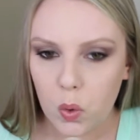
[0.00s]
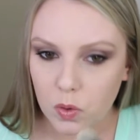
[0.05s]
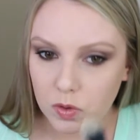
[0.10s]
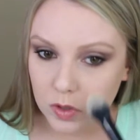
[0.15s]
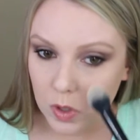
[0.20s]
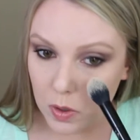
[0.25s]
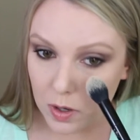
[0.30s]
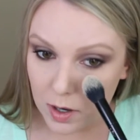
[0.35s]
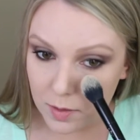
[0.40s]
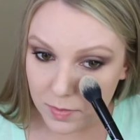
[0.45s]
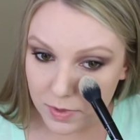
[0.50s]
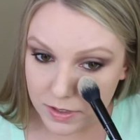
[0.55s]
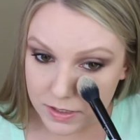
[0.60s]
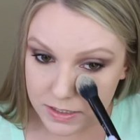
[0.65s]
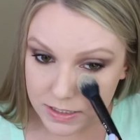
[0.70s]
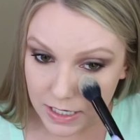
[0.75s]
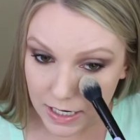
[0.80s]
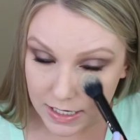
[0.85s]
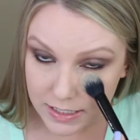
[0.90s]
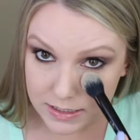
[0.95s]
Laura
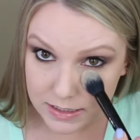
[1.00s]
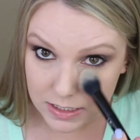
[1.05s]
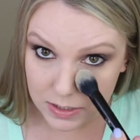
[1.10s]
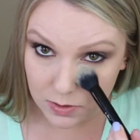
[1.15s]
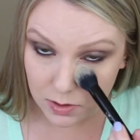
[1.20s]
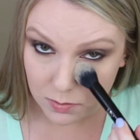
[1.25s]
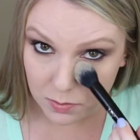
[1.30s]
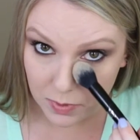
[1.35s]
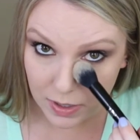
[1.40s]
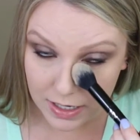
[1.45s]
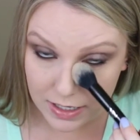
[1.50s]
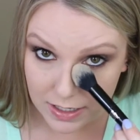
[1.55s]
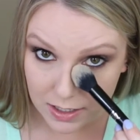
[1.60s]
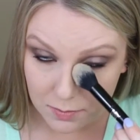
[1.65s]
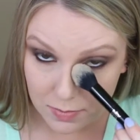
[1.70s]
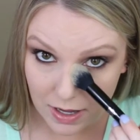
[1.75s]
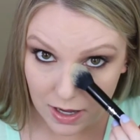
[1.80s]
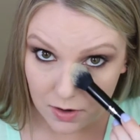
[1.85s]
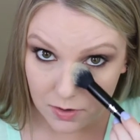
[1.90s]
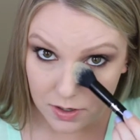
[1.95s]
Mercier Secret
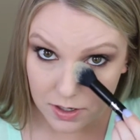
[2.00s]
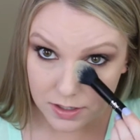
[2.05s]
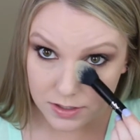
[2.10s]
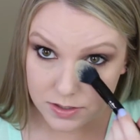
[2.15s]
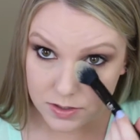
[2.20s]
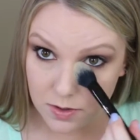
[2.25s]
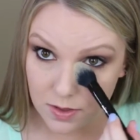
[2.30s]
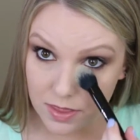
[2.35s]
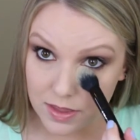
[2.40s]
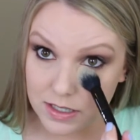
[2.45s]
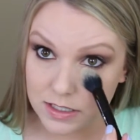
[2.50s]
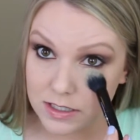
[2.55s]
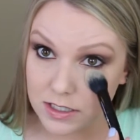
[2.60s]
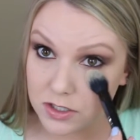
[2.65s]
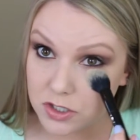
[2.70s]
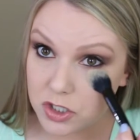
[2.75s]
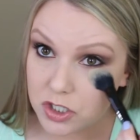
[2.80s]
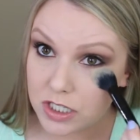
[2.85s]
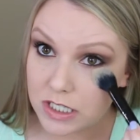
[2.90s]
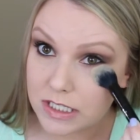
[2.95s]
Brightening Powder. So this
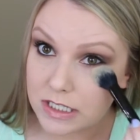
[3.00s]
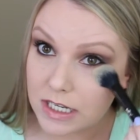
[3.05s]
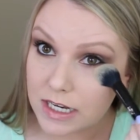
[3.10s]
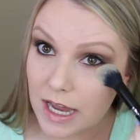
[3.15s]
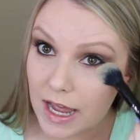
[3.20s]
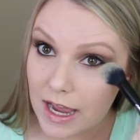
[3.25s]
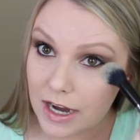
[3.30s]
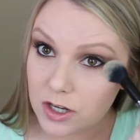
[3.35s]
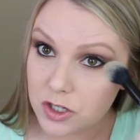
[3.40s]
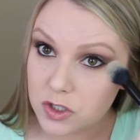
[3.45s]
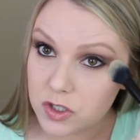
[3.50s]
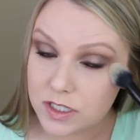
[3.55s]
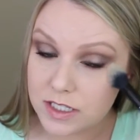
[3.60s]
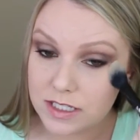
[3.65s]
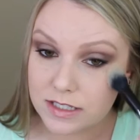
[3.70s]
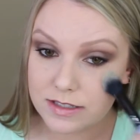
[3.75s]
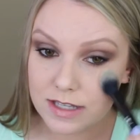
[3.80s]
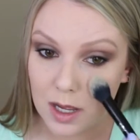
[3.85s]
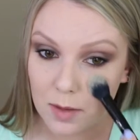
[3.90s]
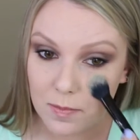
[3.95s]
is just an extra
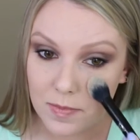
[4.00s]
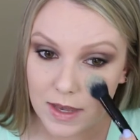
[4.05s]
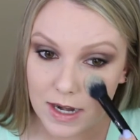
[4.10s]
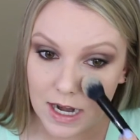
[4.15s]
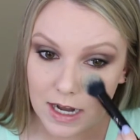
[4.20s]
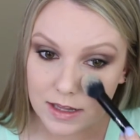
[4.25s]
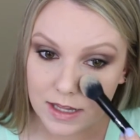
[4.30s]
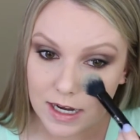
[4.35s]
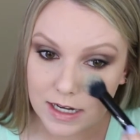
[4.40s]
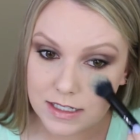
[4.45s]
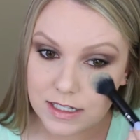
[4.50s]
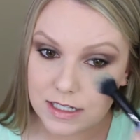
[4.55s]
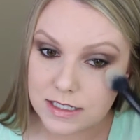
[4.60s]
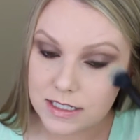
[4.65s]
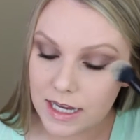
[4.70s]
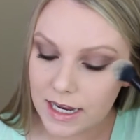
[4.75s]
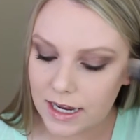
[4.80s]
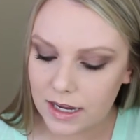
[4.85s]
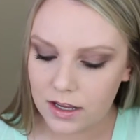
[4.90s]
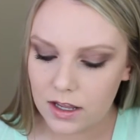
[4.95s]
step that I like to
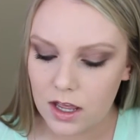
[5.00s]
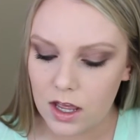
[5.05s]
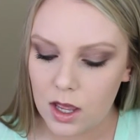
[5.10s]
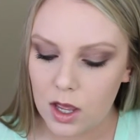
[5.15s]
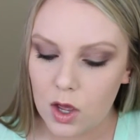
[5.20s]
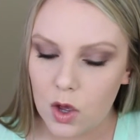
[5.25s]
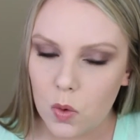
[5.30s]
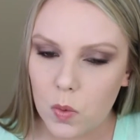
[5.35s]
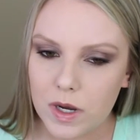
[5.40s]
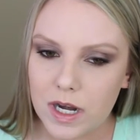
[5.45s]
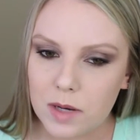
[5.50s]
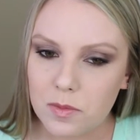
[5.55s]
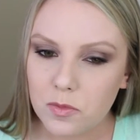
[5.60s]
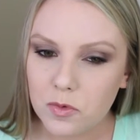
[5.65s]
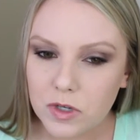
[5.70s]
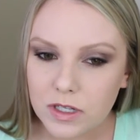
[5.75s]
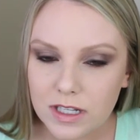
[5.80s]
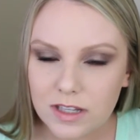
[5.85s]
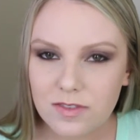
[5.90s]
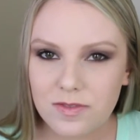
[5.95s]
take when I'm
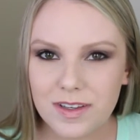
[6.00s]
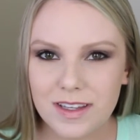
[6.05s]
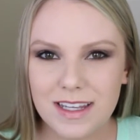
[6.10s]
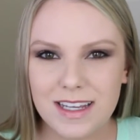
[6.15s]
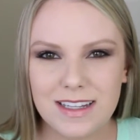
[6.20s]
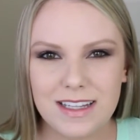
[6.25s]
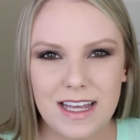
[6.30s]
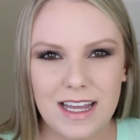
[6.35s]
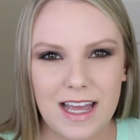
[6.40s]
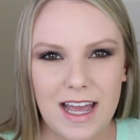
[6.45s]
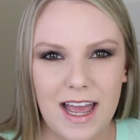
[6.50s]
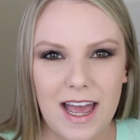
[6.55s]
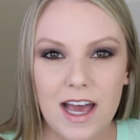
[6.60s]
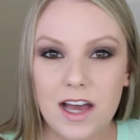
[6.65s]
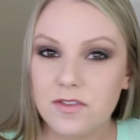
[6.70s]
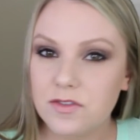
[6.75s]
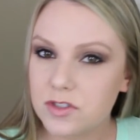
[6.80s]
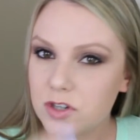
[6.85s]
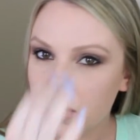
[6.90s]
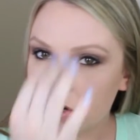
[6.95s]
really feeling like I
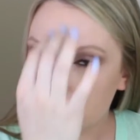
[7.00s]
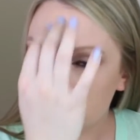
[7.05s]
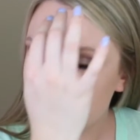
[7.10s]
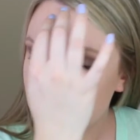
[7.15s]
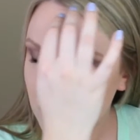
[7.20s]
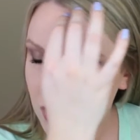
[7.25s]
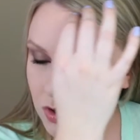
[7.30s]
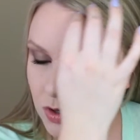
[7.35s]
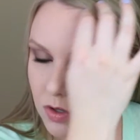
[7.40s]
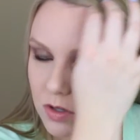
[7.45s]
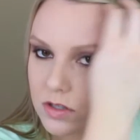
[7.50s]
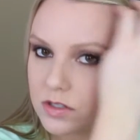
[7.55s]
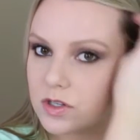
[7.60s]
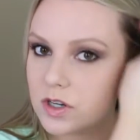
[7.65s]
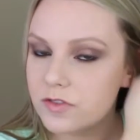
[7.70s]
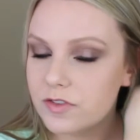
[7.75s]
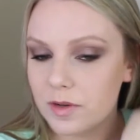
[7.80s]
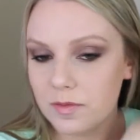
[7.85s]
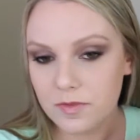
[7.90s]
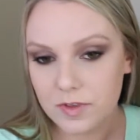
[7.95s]
have dark circles or
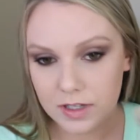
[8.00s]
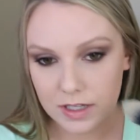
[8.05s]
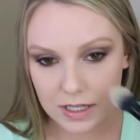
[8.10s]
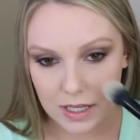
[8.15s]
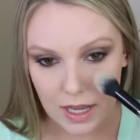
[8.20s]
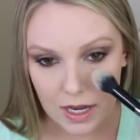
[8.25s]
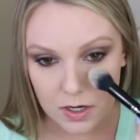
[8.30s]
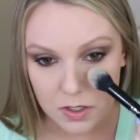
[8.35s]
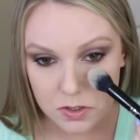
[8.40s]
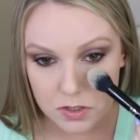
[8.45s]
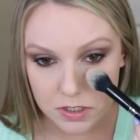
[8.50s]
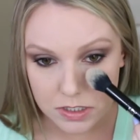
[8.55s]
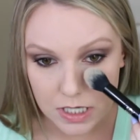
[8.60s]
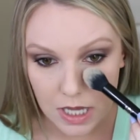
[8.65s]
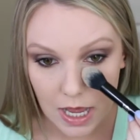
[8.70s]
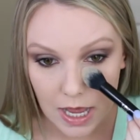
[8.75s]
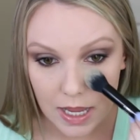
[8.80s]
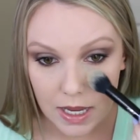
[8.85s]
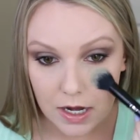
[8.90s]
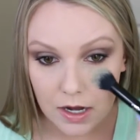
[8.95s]
if I'm feeling extra
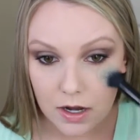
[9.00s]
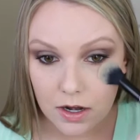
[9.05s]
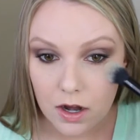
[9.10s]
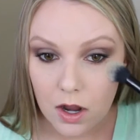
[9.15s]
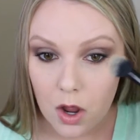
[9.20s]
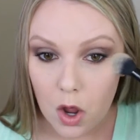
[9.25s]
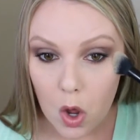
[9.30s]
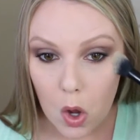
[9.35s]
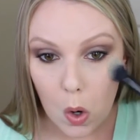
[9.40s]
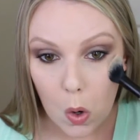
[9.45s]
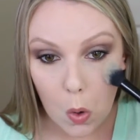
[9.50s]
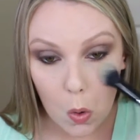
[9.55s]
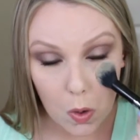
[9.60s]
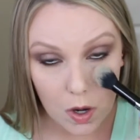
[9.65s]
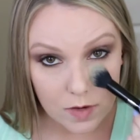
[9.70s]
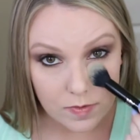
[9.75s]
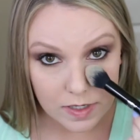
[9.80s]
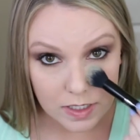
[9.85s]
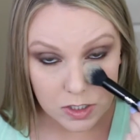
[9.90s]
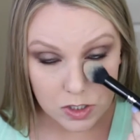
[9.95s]
tired
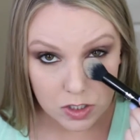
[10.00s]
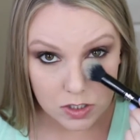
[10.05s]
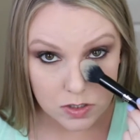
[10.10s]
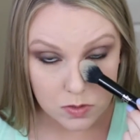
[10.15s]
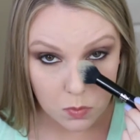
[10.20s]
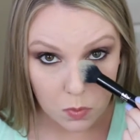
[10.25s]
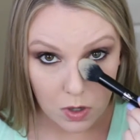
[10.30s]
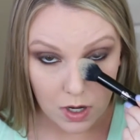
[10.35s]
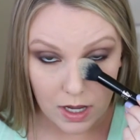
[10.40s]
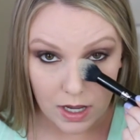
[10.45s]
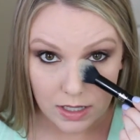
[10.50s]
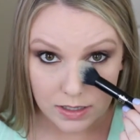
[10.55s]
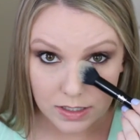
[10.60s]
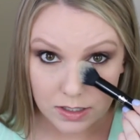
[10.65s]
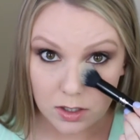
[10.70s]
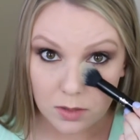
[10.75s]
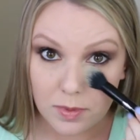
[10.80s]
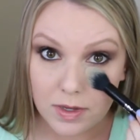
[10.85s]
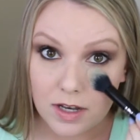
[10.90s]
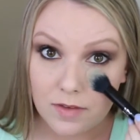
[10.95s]
or if I just want a
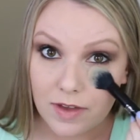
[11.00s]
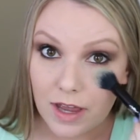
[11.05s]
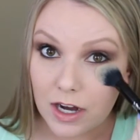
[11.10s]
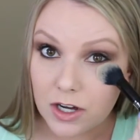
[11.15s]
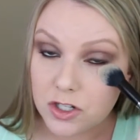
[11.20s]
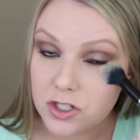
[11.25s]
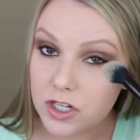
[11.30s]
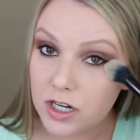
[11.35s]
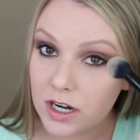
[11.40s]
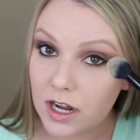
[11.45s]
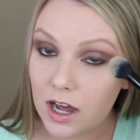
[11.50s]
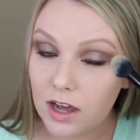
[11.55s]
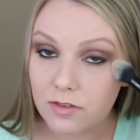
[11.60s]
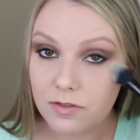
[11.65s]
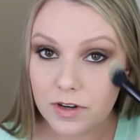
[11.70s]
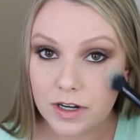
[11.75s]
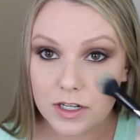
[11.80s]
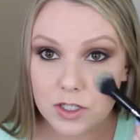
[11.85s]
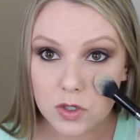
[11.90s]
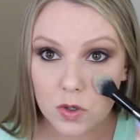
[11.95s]
little bit of extra
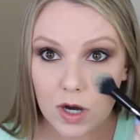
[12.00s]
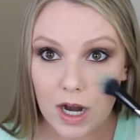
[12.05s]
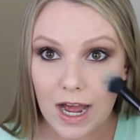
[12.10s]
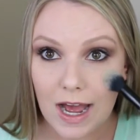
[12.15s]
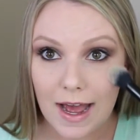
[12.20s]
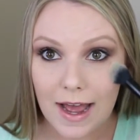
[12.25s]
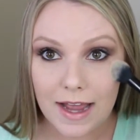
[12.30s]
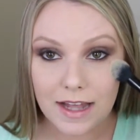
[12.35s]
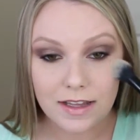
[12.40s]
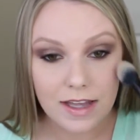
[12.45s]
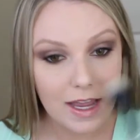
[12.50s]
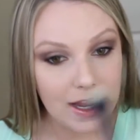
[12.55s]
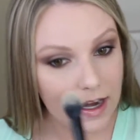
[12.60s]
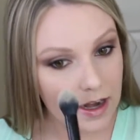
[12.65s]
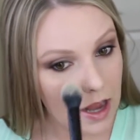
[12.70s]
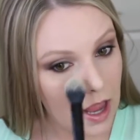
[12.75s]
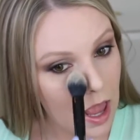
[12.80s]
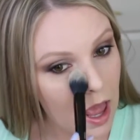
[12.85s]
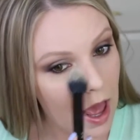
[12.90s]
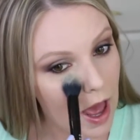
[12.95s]
coverage or highlight.